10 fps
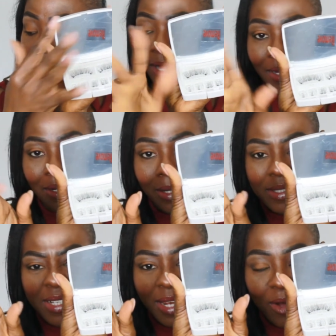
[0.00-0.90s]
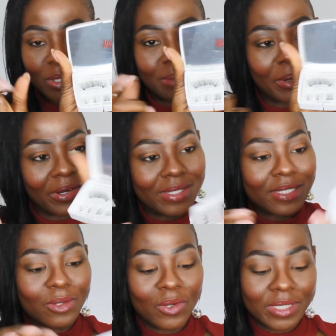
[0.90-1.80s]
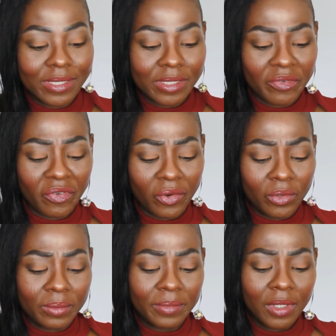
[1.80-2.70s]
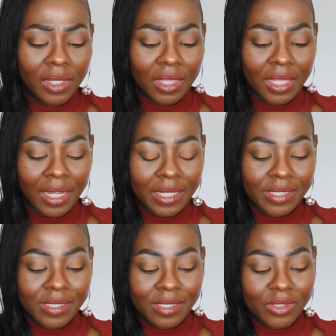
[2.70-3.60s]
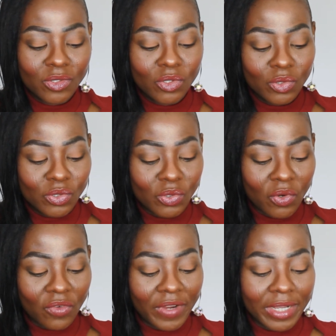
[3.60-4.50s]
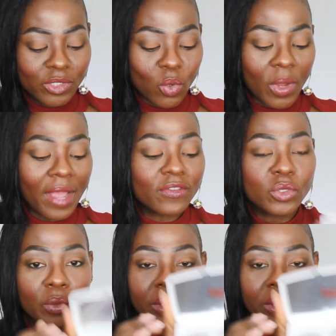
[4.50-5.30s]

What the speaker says: like it's cloudy, but it's not. It's the film that is used to cover it, so we have to